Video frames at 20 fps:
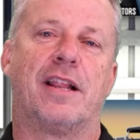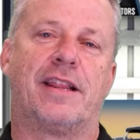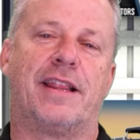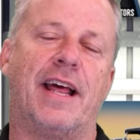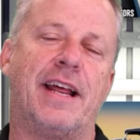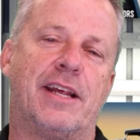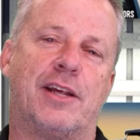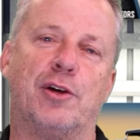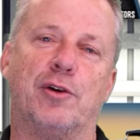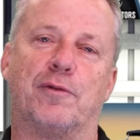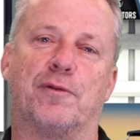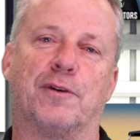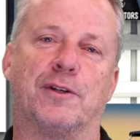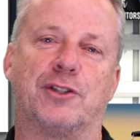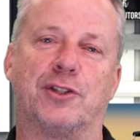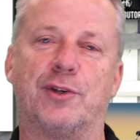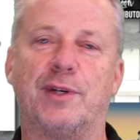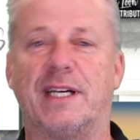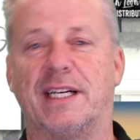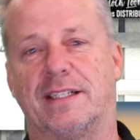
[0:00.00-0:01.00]
Thank you for
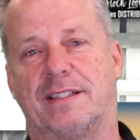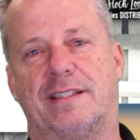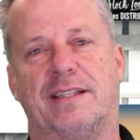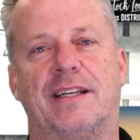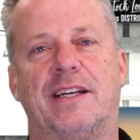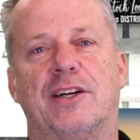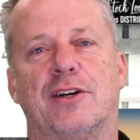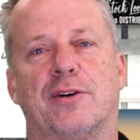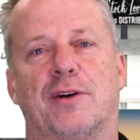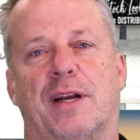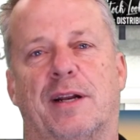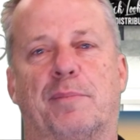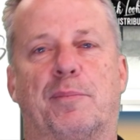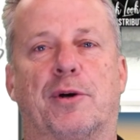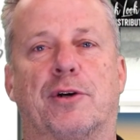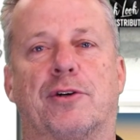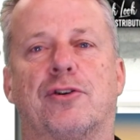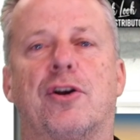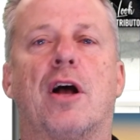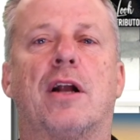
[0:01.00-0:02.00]
joining us here at
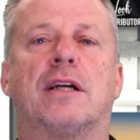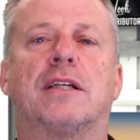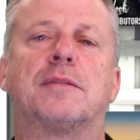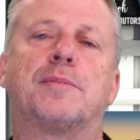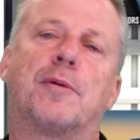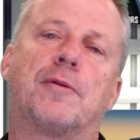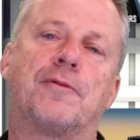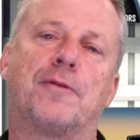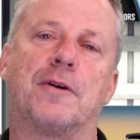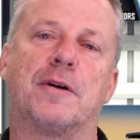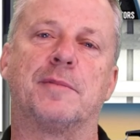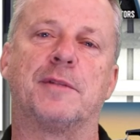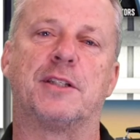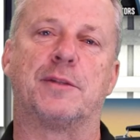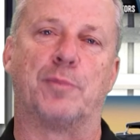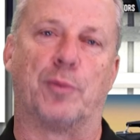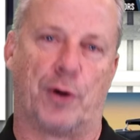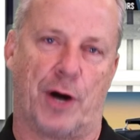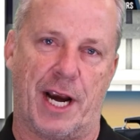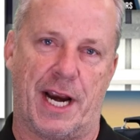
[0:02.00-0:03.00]
PerTronix Performance
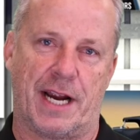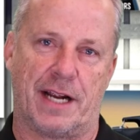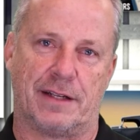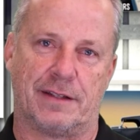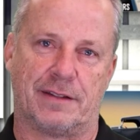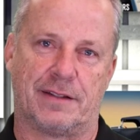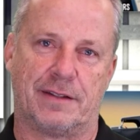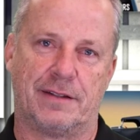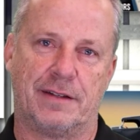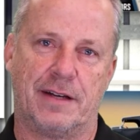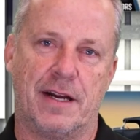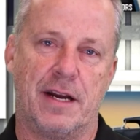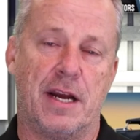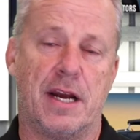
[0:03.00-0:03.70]
Brands